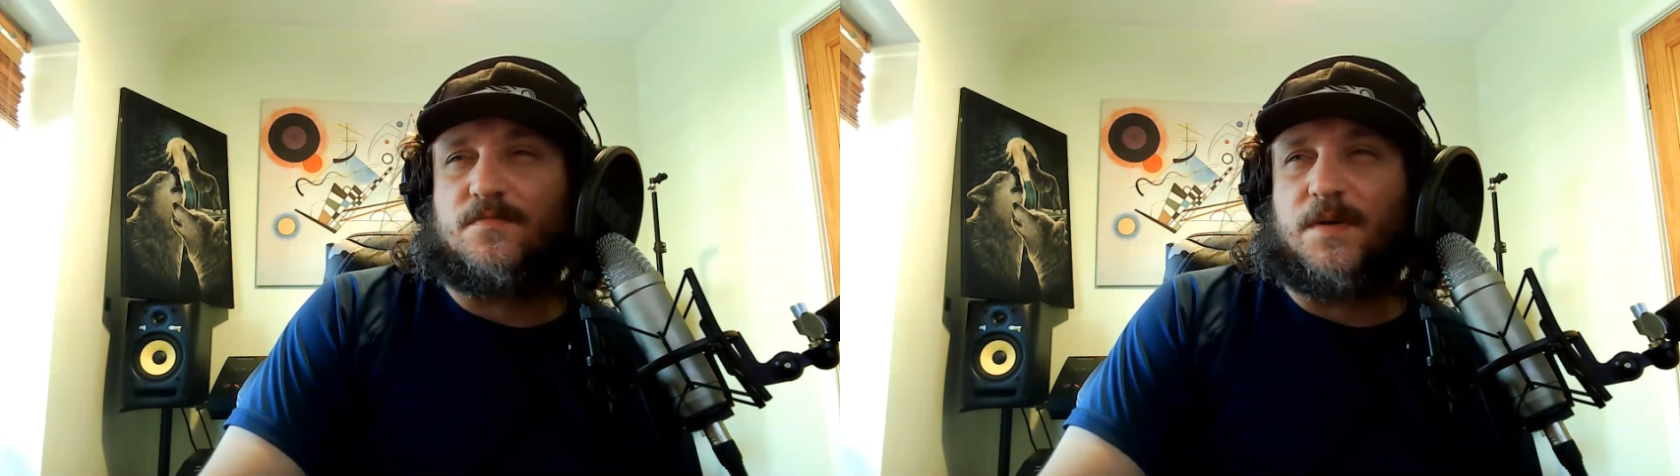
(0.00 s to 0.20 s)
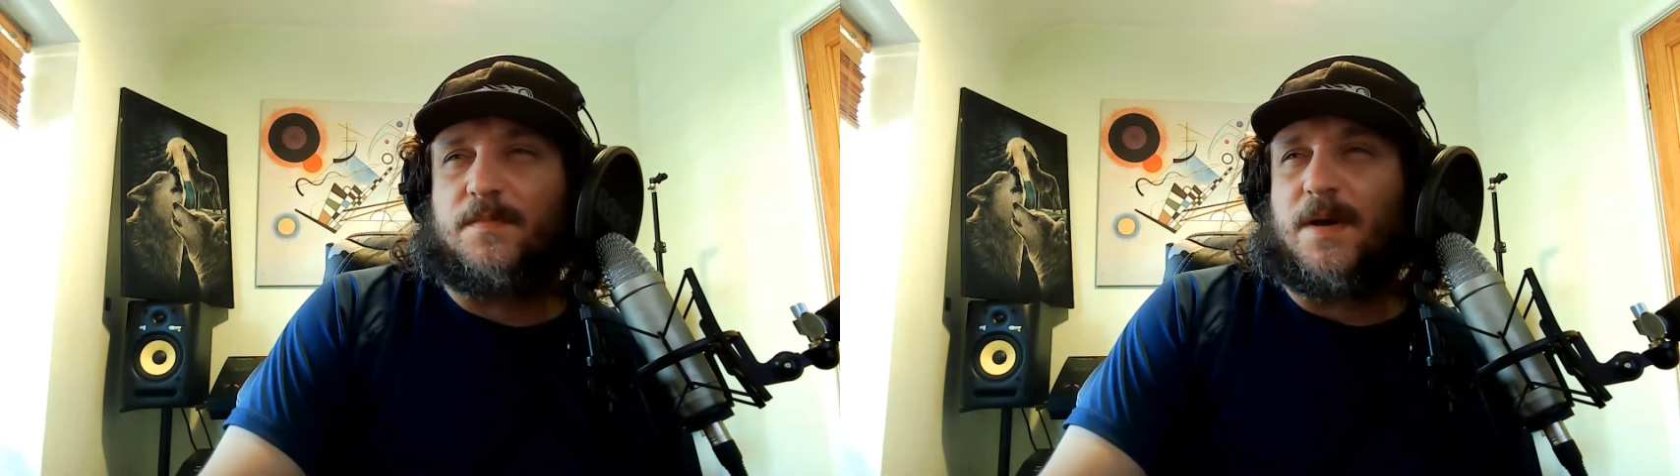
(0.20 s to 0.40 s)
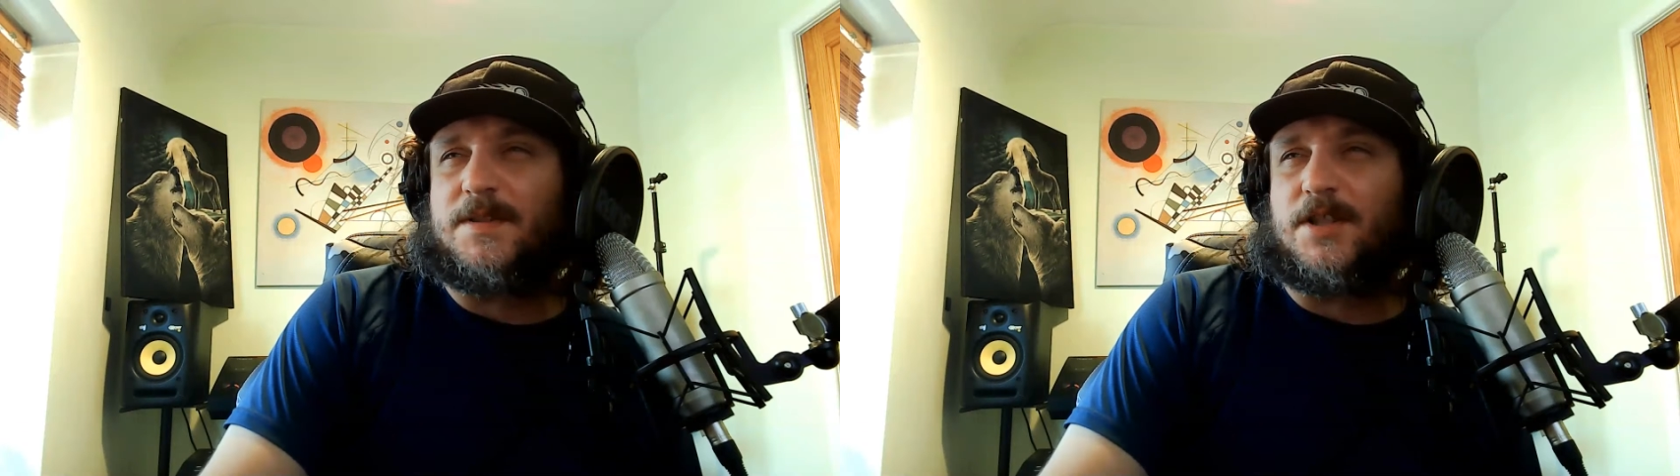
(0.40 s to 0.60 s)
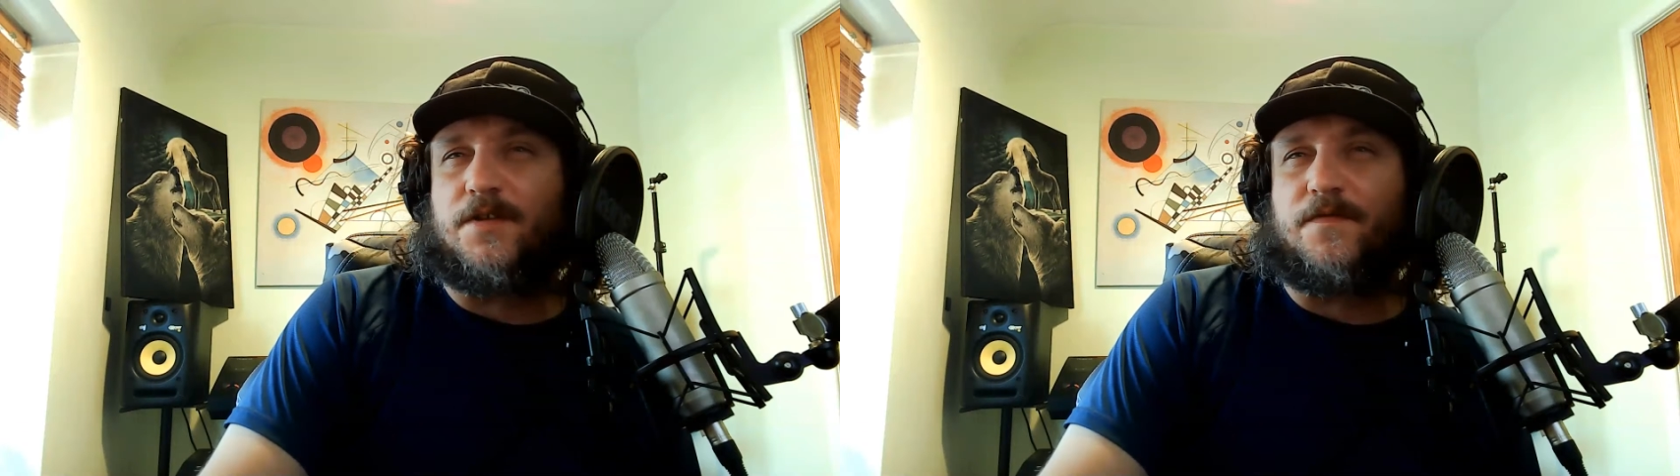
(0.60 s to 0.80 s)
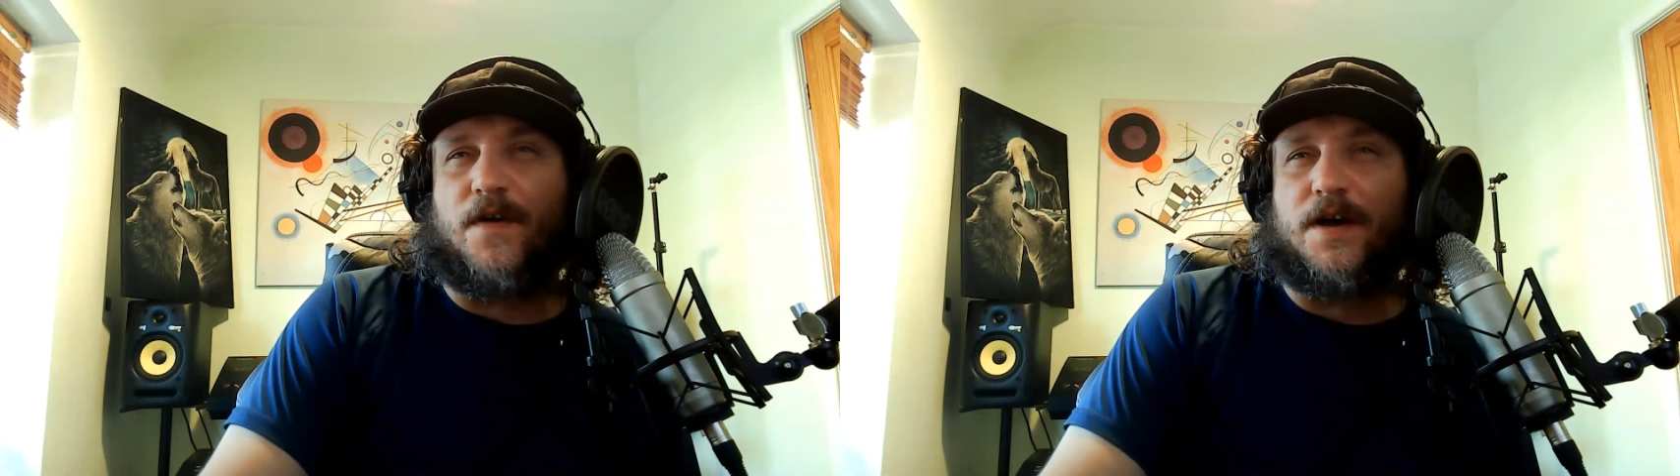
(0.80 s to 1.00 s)
maybe
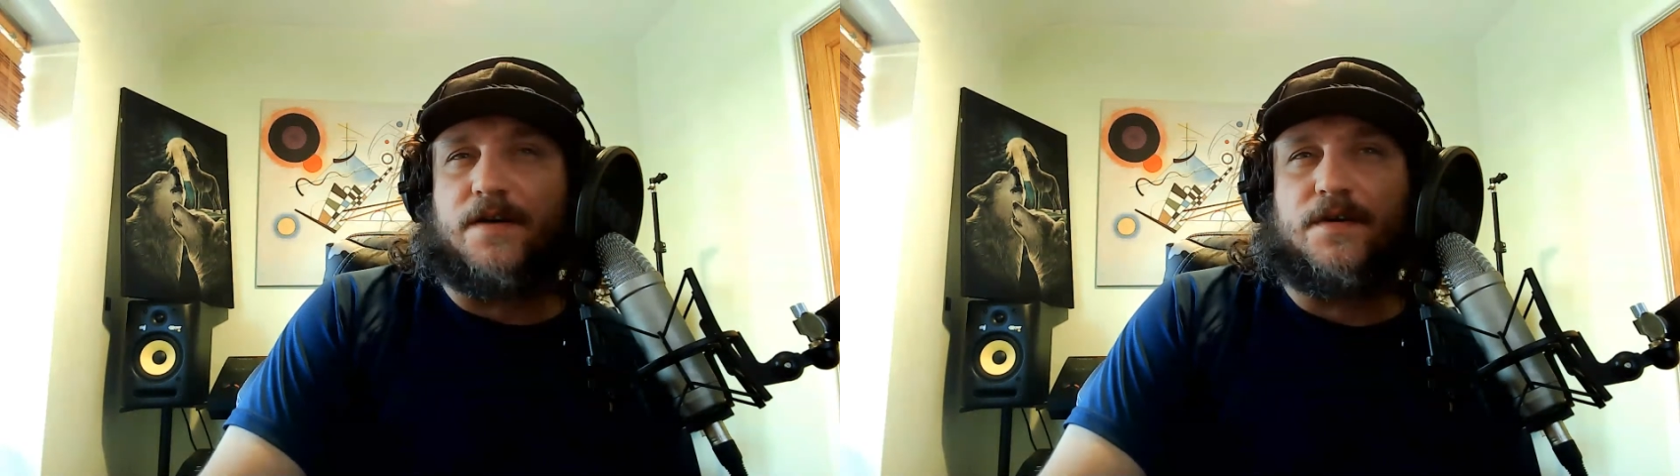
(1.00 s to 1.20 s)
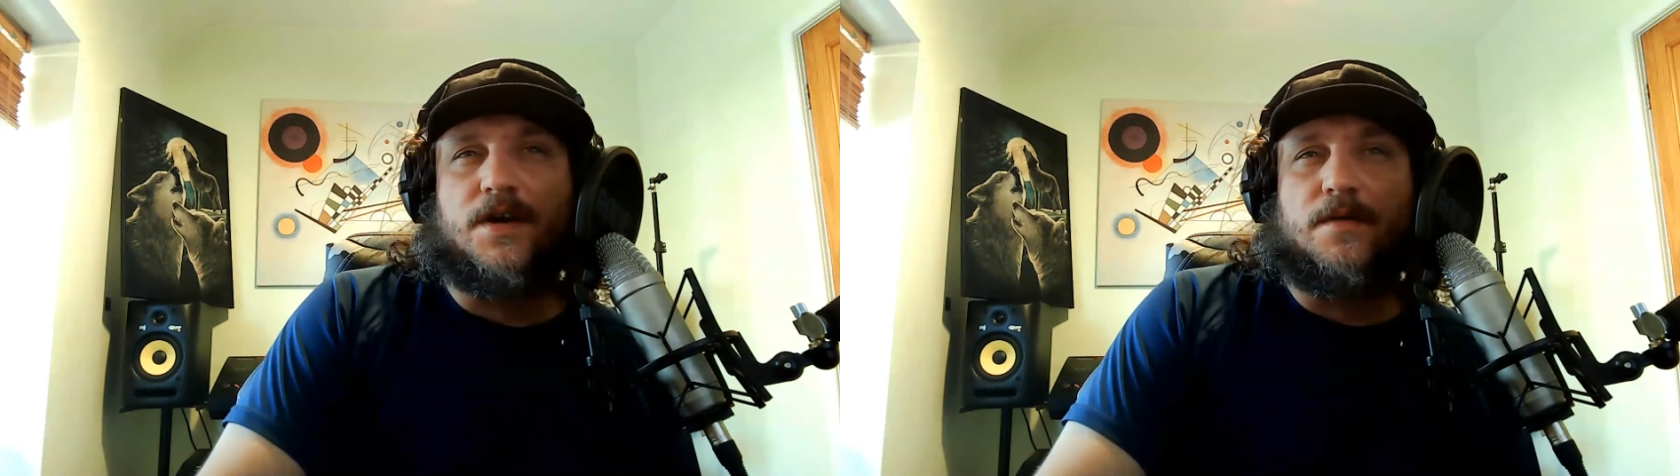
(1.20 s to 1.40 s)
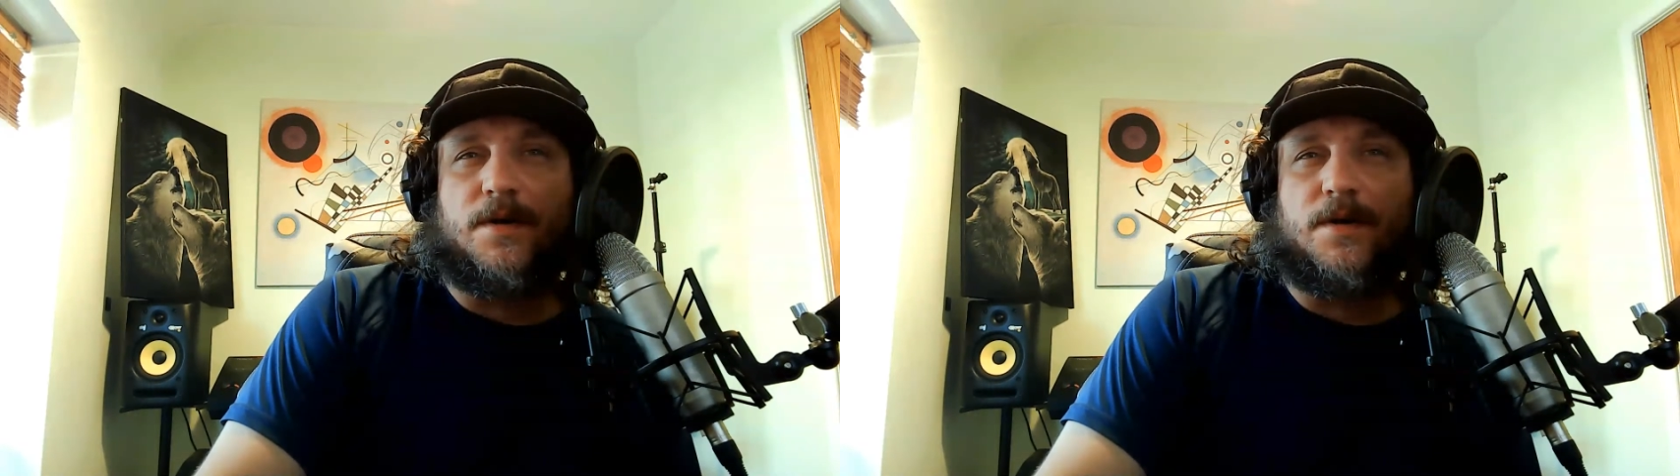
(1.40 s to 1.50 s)
35,